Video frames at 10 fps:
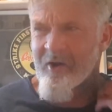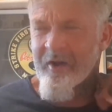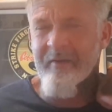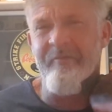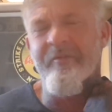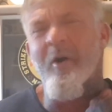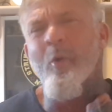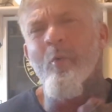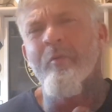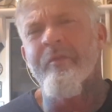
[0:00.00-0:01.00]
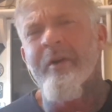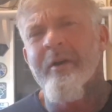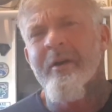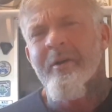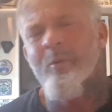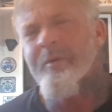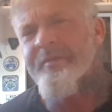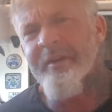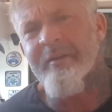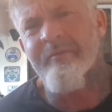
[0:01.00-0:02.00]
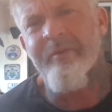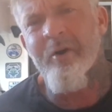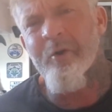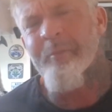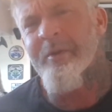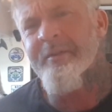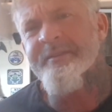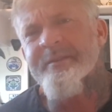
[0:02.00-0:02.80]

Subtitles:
I evolve with the environment.